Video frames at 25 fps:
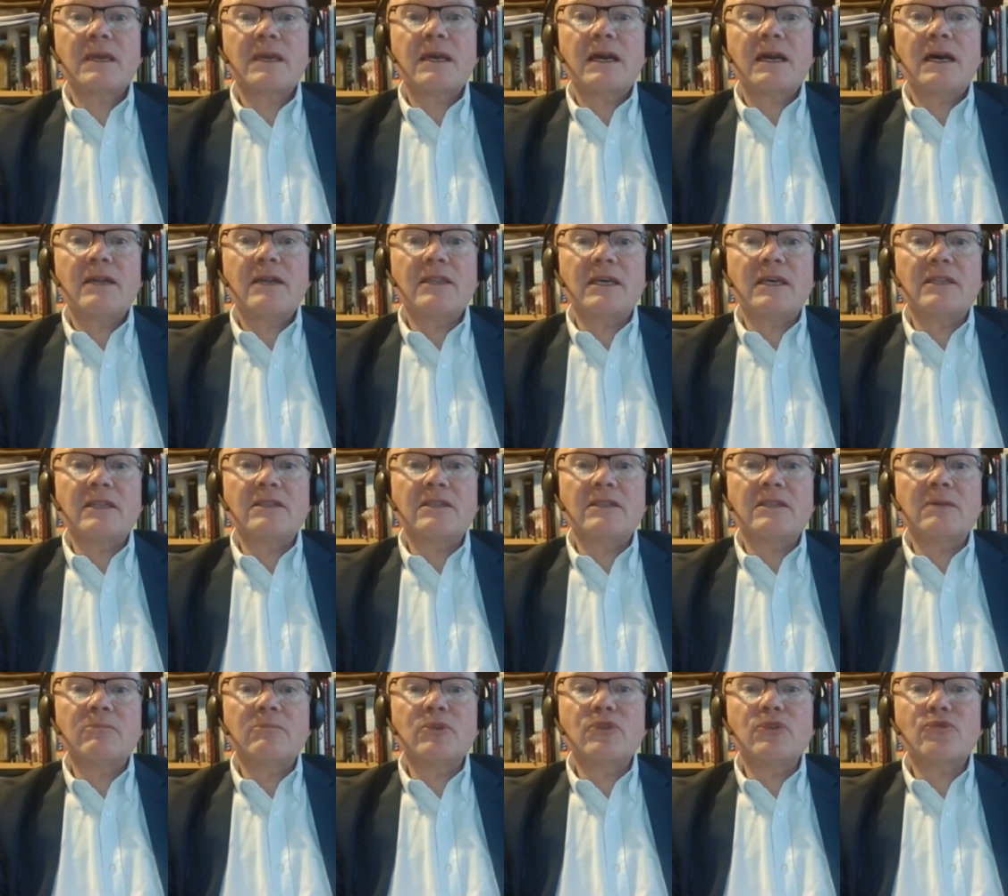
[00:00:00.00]
And then
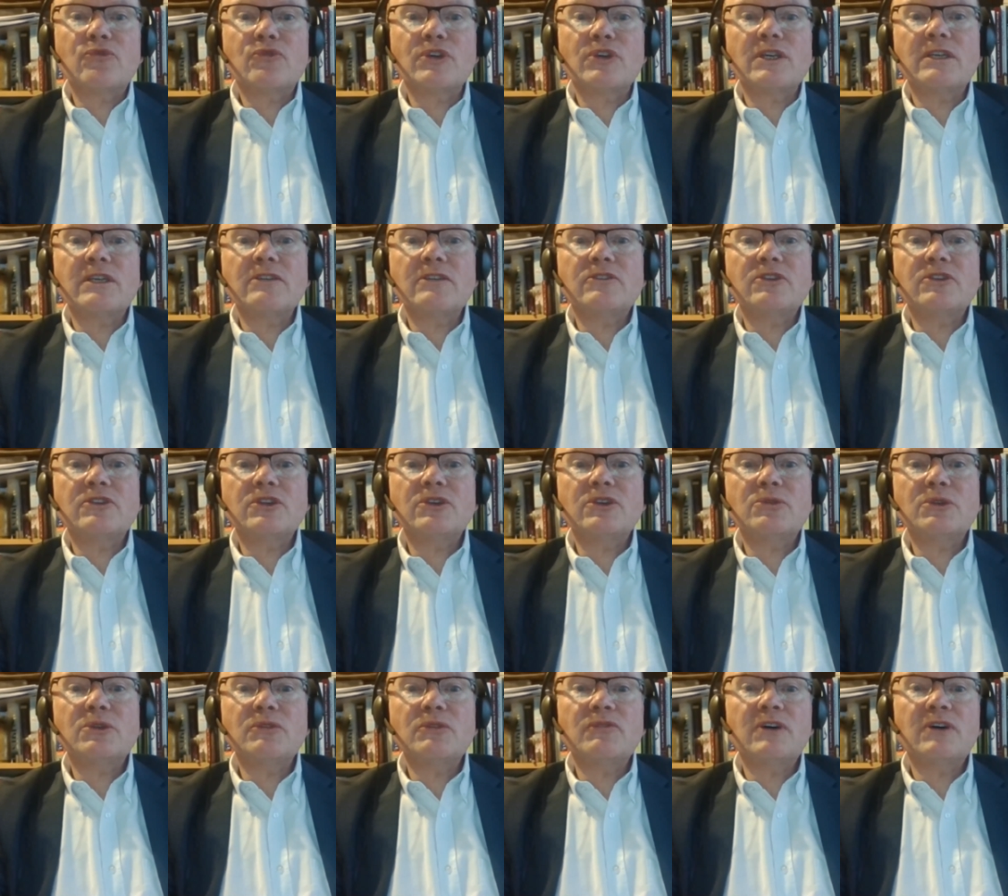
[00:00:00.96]
number 3, to
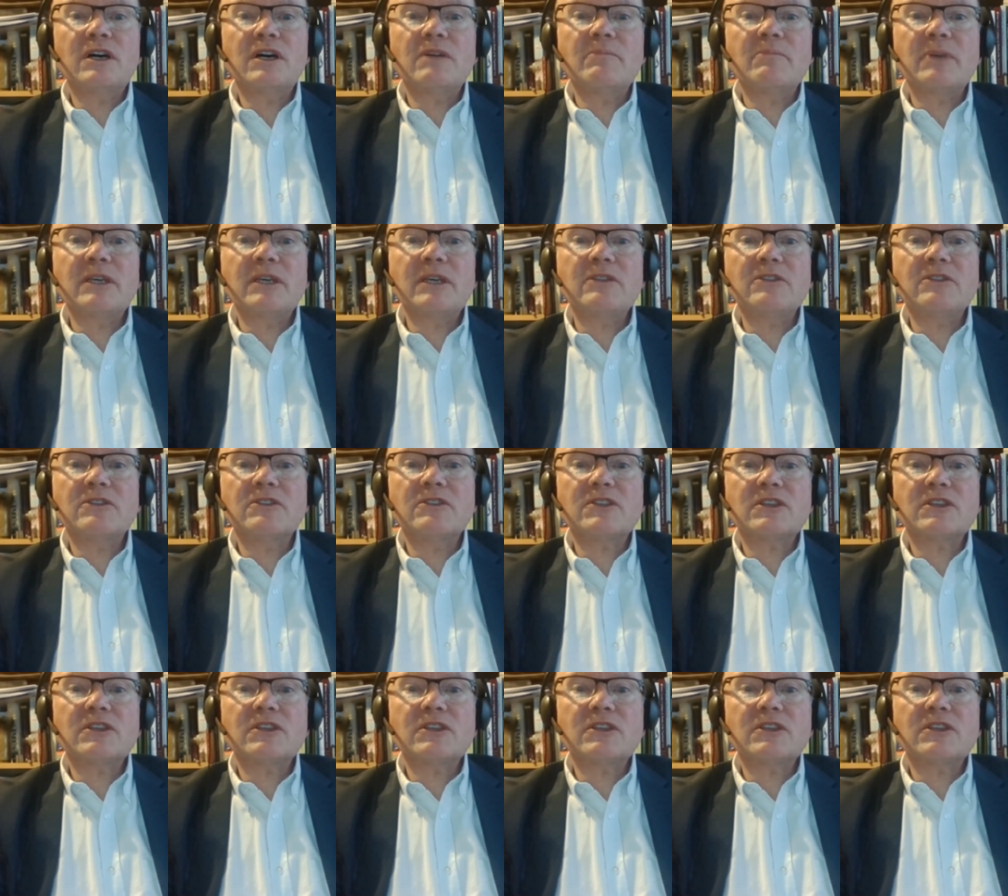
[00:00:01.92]
unify a patent